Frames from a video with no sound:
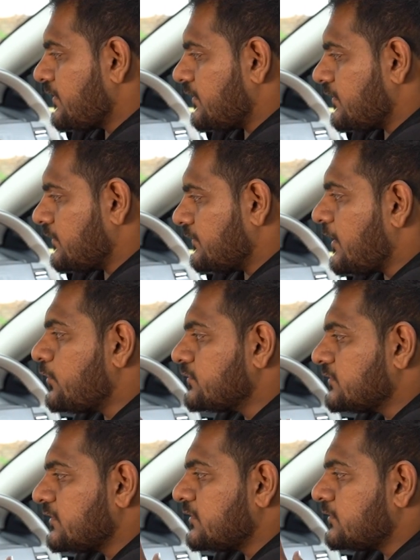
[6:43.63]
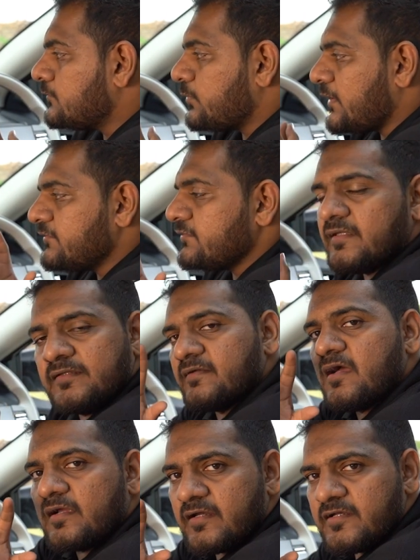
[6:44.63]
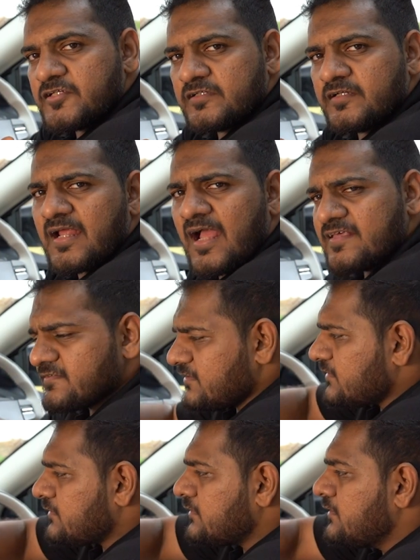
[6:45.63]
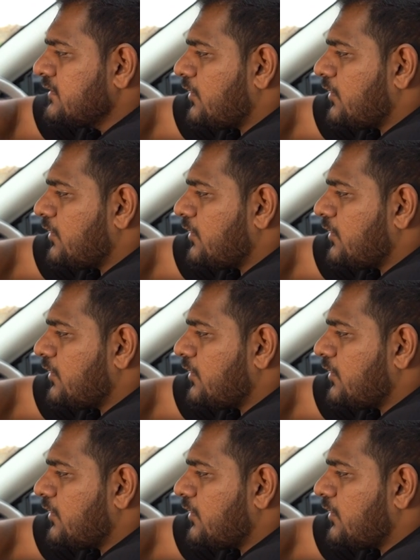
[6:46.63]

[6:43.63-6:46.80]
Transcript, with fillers: uh, now the one in the dark edition it has a